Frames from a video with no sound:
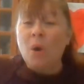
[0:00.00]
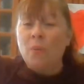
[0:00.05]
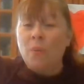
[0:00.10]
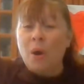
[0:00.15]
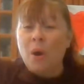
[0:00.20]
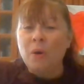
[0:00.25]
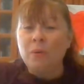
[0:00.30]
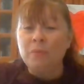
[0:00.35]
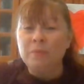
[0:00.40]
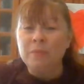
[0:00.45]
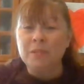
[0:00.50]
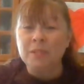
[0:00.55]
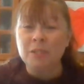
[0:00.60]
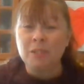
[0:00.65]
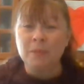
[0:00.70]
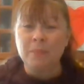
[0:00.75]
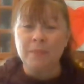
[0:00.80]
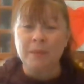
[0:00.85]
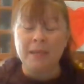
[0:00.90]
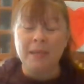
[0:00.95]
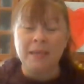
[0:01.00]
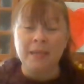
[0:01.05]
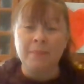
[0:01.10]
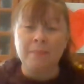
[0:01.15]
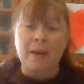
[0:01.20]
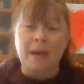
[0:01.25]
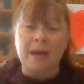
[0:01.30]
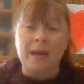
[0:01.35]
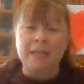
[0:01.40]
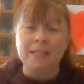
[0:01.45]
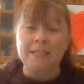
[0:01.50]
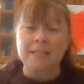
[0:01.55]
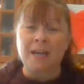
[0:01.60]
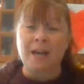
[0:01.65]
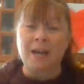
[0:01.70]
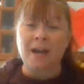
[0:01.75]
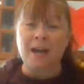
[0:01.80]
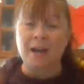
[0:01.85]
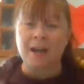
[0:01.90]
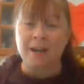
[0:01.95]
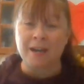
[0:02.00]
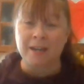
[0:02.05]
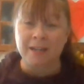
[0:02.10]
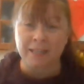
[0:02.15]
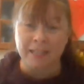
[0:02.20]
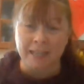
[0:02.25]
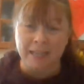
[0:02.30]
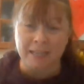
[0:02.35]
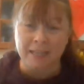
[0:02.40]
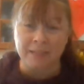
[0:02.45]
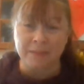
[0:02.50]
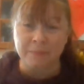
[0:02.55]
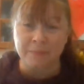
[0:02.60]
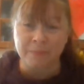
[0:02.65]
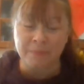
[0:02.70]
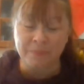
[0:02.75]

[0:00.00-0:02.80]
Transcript: Won't you be my darling?